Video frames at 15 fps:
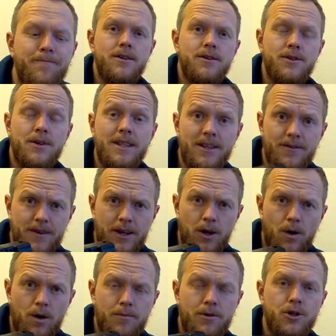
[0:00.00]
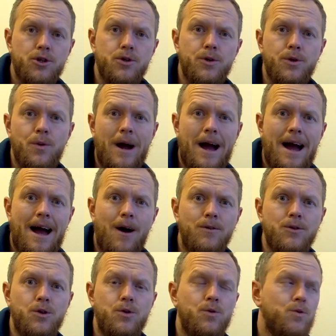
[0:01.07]
So in this video I'm going to show you how
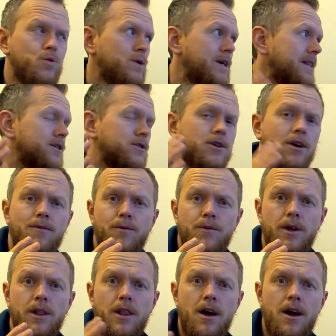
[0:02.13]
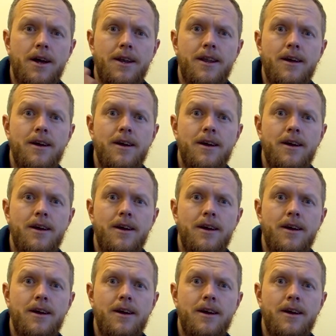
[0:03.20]
to get the software online,